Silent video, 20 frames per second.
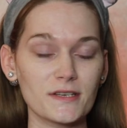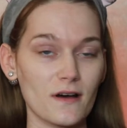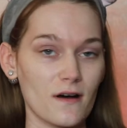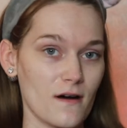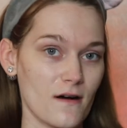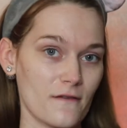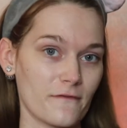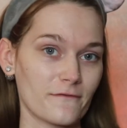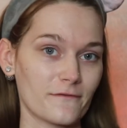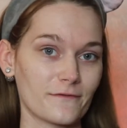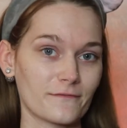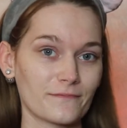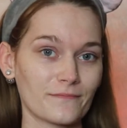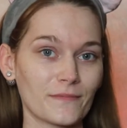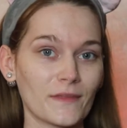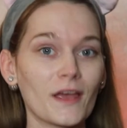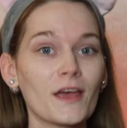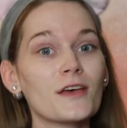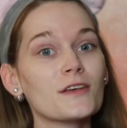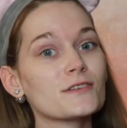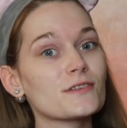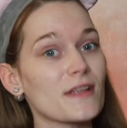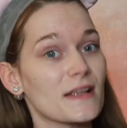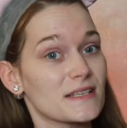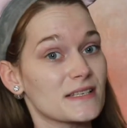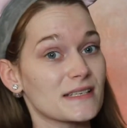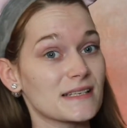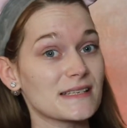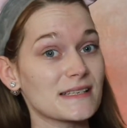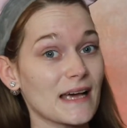off. So
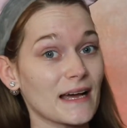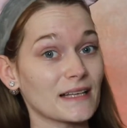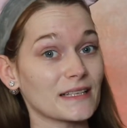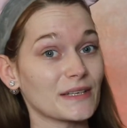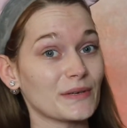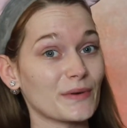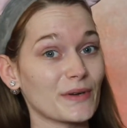that's exactly